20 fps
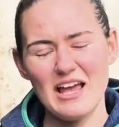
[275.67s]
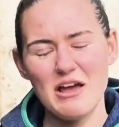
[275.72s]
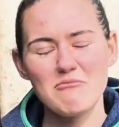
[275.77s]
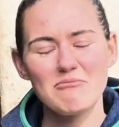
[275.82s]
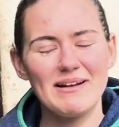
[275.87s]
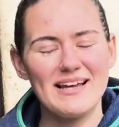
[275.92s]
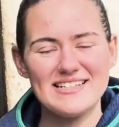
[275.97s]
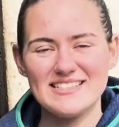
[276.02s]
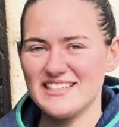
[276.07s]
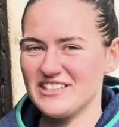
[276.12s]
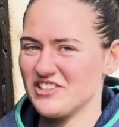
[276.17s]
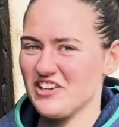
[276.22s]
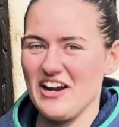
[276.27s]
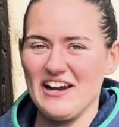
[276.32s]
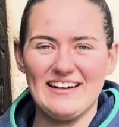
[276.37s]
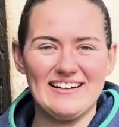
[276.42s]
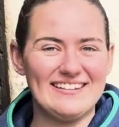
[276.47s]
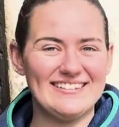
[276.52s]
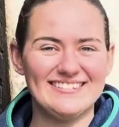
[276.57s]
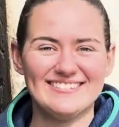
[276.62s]
Plenty of
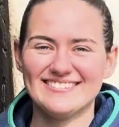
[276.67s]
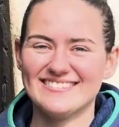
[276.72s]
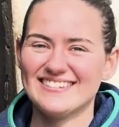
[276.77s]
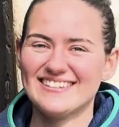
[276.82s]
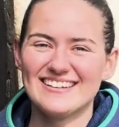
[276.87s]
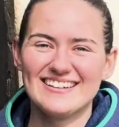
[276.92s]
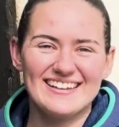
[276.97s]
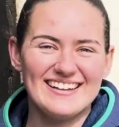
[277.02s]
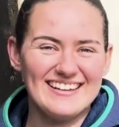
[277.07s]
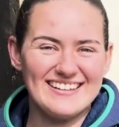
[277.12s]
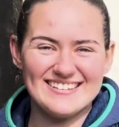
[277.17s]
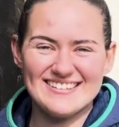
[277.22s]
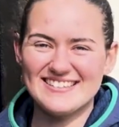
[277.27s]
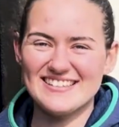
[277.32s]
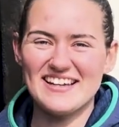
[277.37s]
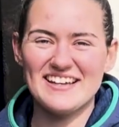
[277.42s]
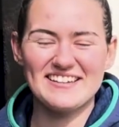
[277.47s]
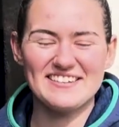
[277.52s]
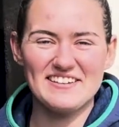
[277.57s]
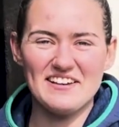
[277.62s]
training.
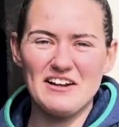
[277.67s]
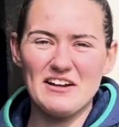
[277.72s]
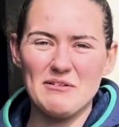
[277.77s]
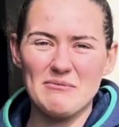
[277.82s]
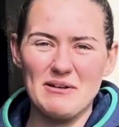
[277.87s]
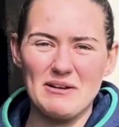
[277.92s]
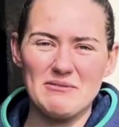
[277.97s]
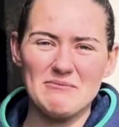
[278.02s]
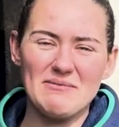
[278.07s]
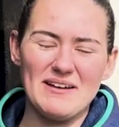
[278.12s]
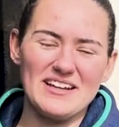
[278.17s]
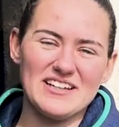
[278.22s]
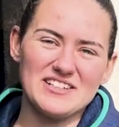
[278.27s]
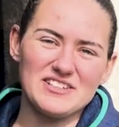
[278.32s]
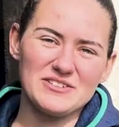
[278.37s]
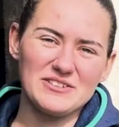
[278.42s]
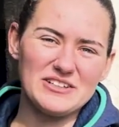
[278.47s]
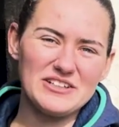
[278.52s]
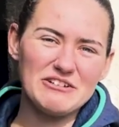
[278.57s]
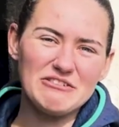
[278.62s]
It's all about making
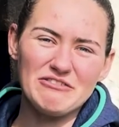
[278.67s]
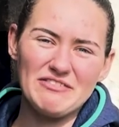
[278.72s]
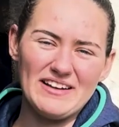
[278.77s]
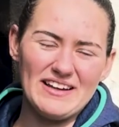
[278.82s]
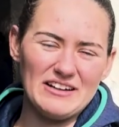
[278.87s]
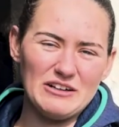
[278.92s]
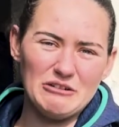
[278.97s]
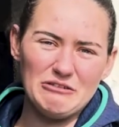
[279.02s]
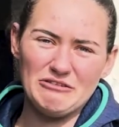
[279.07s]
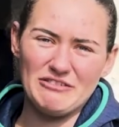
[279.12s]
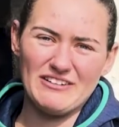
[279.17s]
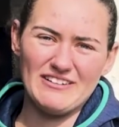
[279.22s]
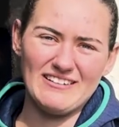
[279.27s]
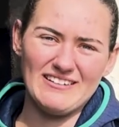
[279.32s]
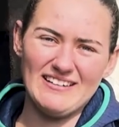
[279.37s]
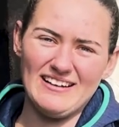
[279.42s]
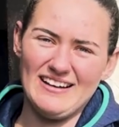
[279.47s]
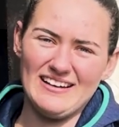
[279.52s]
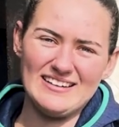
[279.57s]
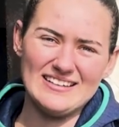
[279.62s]
sure you're fit enough for
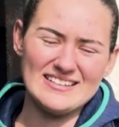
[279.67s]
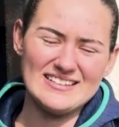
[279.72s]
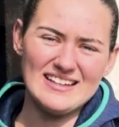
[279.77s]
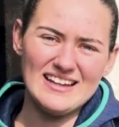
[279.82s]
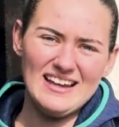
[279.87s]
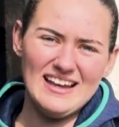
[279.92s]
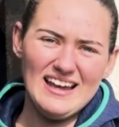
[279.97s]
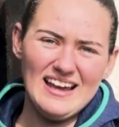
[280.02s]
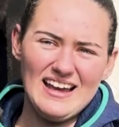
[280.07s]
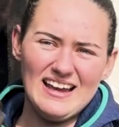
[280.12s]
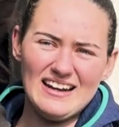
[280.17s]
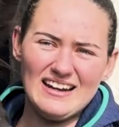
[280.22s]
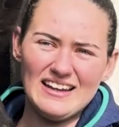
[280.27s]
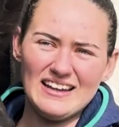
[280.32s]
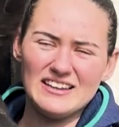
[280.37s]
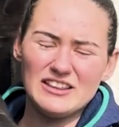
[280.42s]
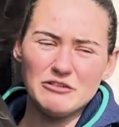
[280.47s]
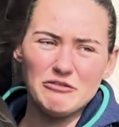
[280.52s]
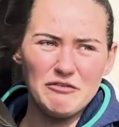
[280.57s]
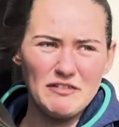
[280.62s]
it, and
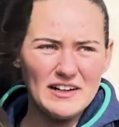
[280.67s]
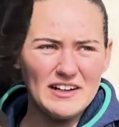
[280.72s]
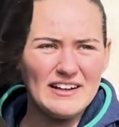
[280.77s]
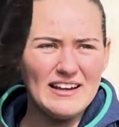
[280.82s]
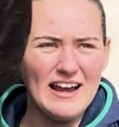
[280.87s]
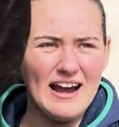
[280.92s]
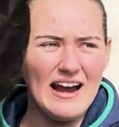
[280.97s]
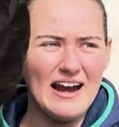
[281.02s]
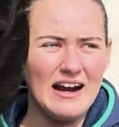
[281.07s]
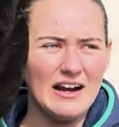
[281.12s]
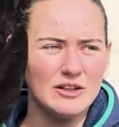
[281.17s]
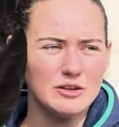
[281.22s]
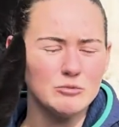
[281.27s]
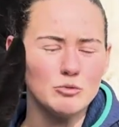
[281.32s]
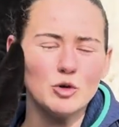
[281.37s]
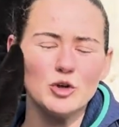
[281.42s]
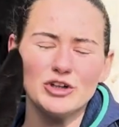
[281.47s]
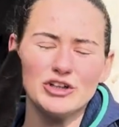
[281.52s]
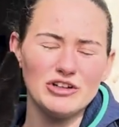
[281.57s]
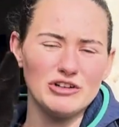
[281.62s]
like the fitter you are, the
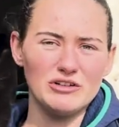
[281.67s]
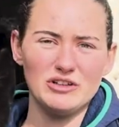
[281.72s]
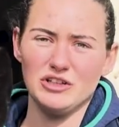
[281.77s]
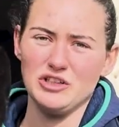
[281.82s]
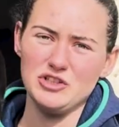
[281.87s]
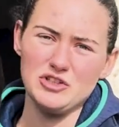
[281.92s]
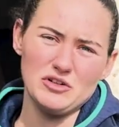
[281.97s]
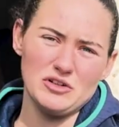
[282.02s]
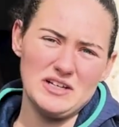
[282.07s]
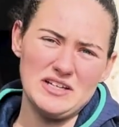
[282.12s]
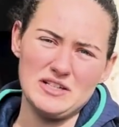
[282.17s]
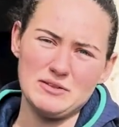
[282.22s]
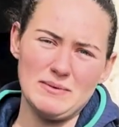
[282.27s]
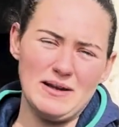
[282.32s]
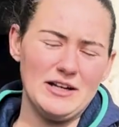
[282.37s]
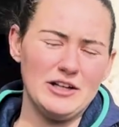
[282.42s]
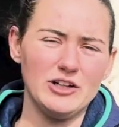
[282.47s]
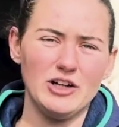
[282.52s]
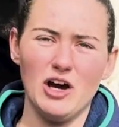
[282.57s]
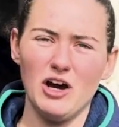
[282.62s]
more you're going to enjoy it as
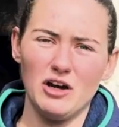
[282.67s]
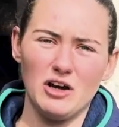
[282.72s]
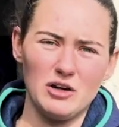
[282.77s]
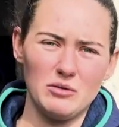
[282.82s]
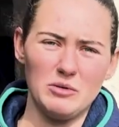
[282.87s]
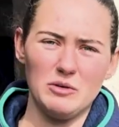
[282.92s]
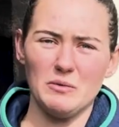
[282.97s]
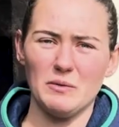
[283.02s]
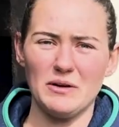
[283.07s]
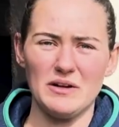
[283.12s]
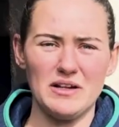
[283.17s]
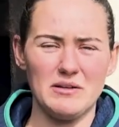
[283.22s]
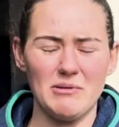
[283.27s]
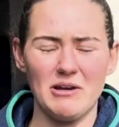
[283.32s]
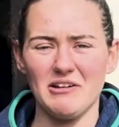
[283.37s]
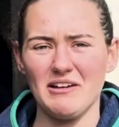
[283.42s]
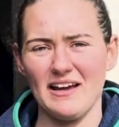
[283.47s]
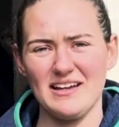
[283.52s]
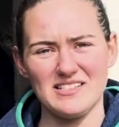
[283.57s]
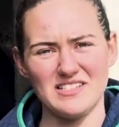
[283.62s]
well. You're not going to be worried
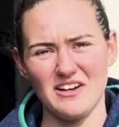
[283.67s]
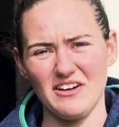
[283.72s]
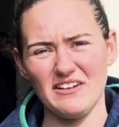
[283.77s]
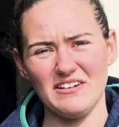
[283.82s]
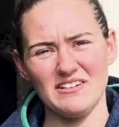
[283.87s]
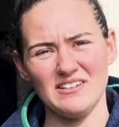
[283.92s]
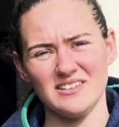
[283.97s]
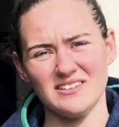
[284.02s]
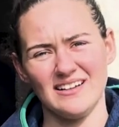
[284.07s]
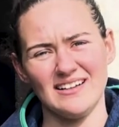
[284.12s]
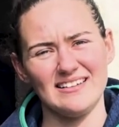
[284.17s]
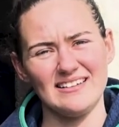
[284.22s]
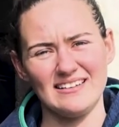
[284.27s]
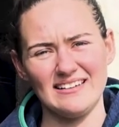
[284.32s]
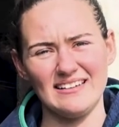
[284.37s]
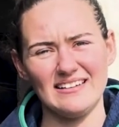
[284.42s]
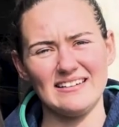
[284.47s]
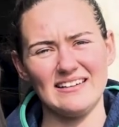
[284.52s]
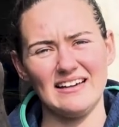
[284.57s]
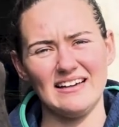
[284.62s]
about getting tired or anything
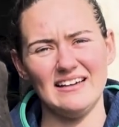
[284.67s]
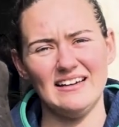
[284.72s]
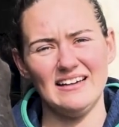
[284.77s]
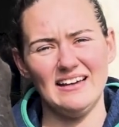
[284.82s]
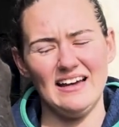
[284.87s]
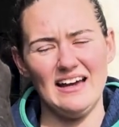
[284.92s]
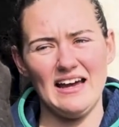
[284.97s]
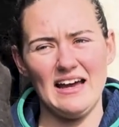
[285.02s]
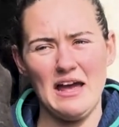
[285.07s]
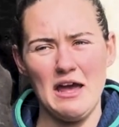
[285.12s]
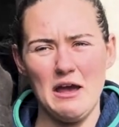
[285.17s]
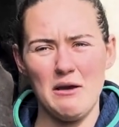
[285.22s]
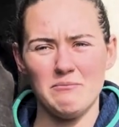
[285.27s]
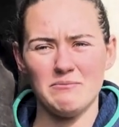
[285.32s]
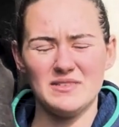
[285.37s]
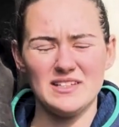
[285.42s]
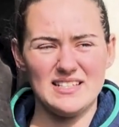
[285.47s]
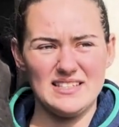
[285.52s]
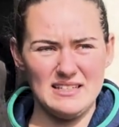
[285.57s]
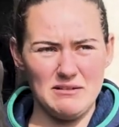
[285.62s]
like that.
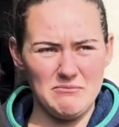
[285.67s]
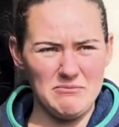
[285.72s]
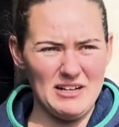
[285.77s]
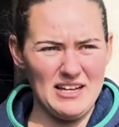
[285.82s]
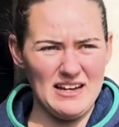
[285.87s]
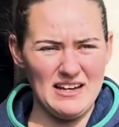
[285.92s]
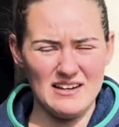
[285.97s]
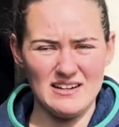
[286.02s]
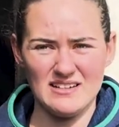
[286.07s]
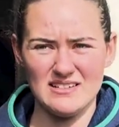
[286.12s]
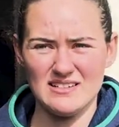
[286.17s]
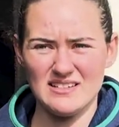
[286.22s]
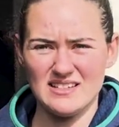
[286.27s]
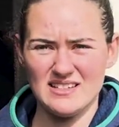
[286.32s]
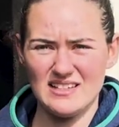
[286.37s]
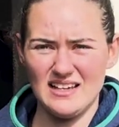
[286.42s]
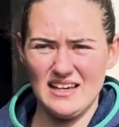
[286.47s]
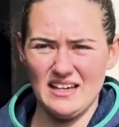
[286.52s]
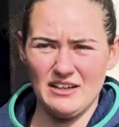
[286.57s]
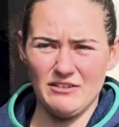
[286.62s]
The
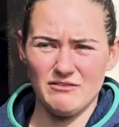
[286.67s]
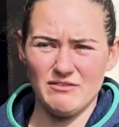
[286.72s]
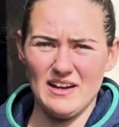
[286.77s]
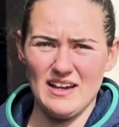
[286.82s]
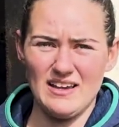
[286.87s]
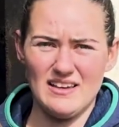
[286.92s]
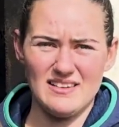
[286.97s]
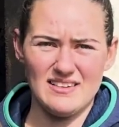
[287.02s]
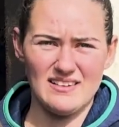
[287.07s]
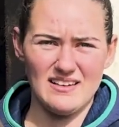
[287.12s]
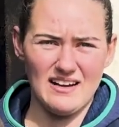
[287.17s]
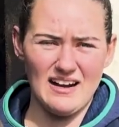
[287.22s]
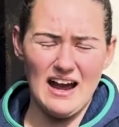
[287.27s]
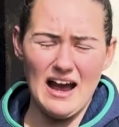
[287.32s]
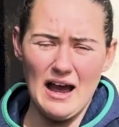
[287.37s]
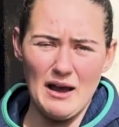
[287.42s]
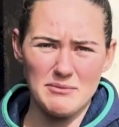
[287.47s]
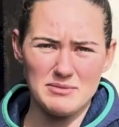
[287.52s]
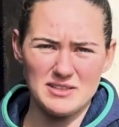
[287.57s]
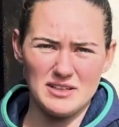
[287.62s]
simulators in race are
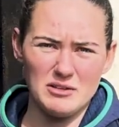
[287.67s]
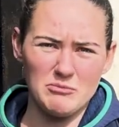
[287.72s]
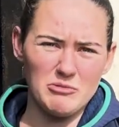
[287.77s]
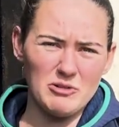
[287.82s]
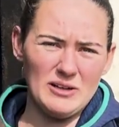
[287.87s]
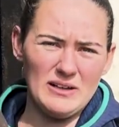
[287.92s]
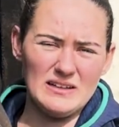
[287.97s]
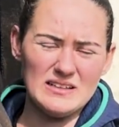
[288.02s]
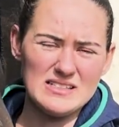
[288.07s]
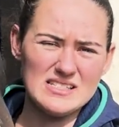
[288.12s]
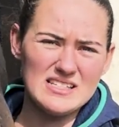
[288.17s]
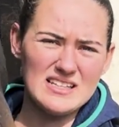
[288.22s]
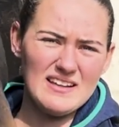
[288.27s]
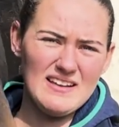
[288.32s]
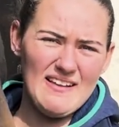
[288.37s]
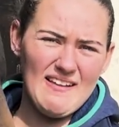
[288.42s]
absolutely brilliant.